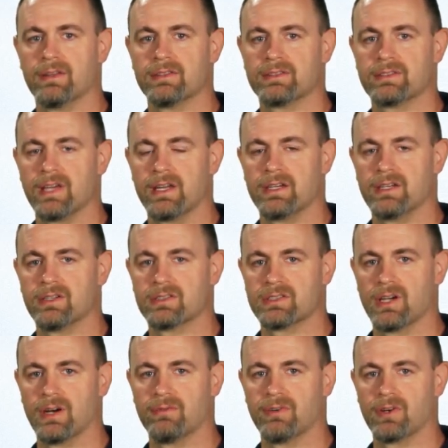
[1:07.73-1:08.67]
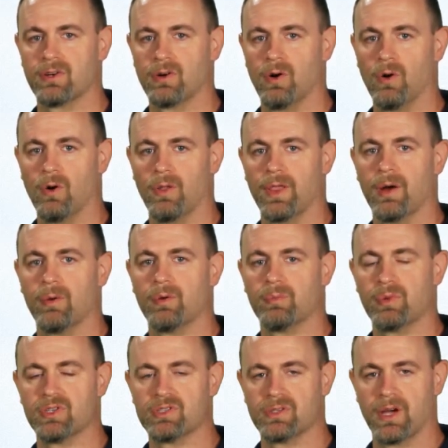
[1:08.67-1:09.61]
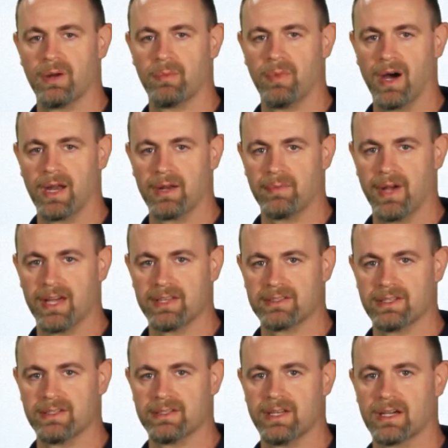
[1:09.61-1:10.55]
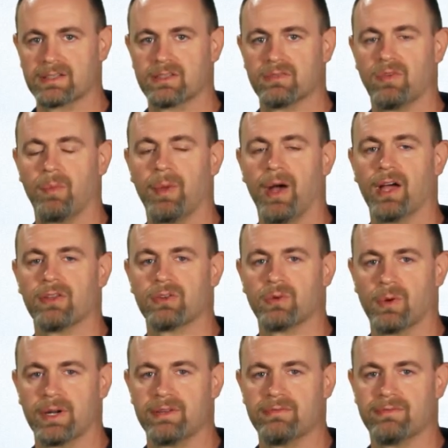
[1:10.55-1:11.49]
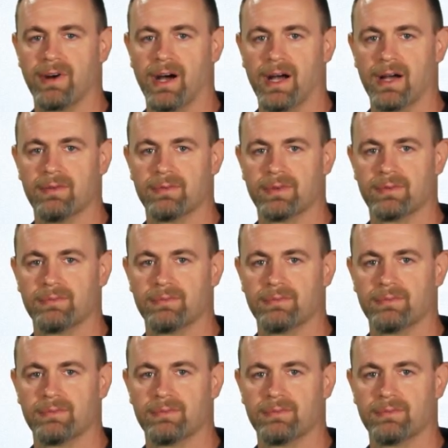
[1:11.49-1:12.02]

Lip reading: setting yourself a goal that would put you at a body mass index of about 25.